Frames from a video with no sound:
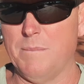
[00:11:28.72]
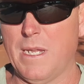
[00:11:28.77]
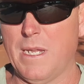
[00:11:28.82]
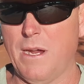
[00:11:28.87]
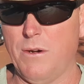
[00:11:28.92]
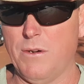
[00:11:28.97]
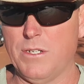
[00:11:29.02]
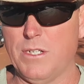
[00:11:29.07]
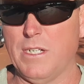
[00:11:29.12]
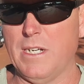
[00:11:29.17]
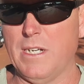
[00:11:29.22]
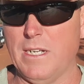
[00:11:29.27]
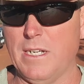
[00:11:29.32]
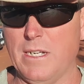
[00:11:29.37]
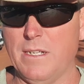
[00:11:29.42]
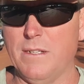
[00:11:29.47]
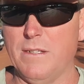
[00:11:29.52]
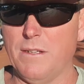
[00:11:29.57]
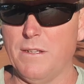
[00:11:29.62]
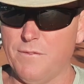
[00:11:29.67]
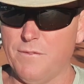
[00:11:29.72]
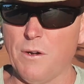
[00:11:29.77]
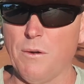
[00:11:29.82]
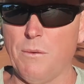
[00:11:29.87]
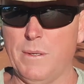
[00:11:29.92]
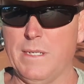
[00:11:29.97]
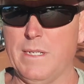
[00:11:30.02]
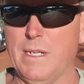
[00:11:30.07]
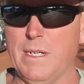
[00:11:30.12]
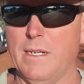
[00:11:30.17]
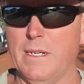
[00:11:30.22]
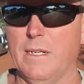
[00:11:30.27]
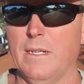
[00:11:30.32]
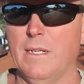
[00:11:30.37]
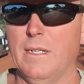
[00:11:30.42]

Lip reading: Carrageen the following day.